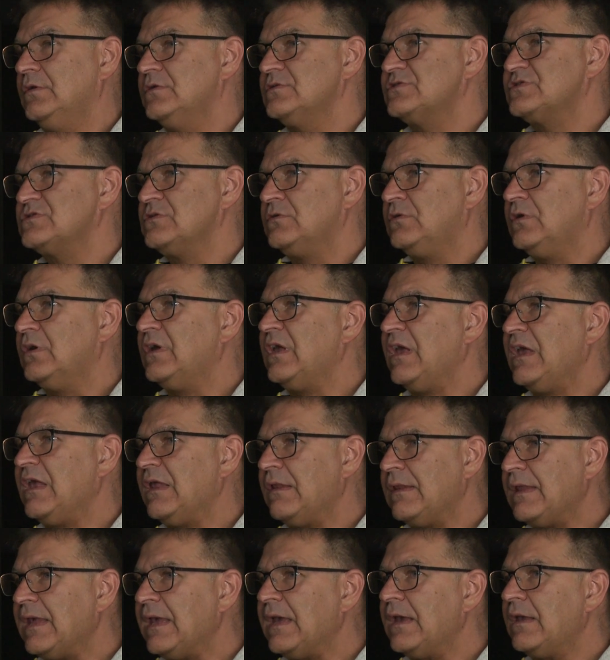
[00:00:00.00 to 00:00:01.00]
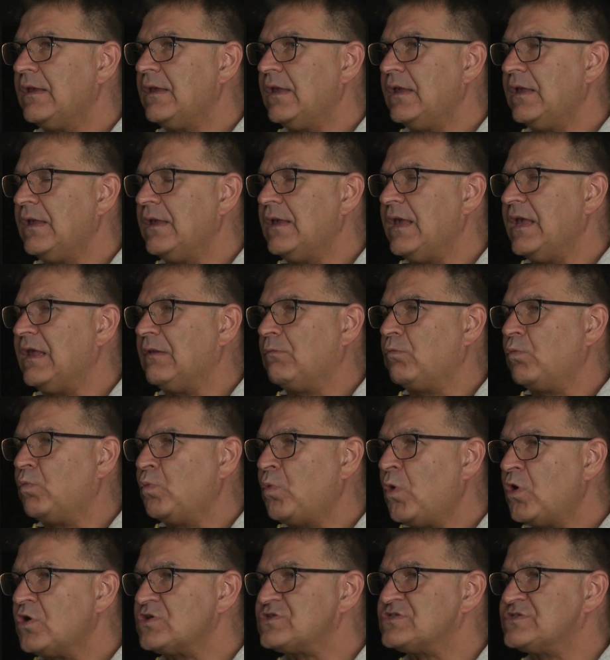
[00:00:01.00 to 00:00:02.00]
So it
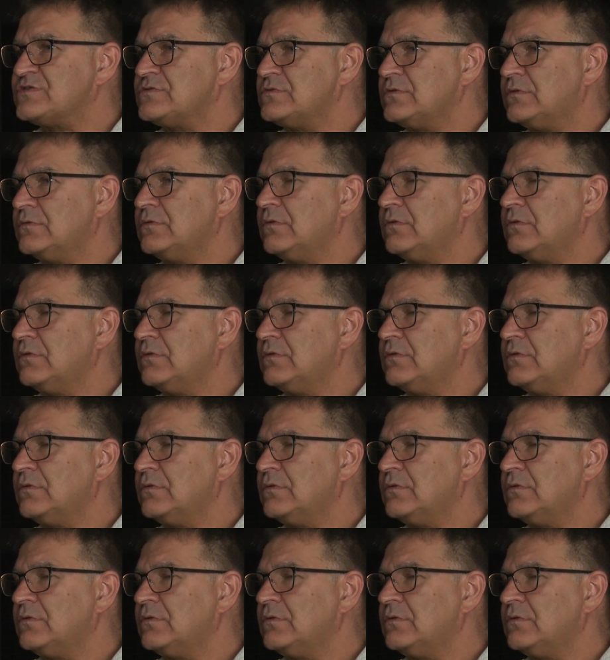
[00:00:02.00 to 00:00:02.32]
was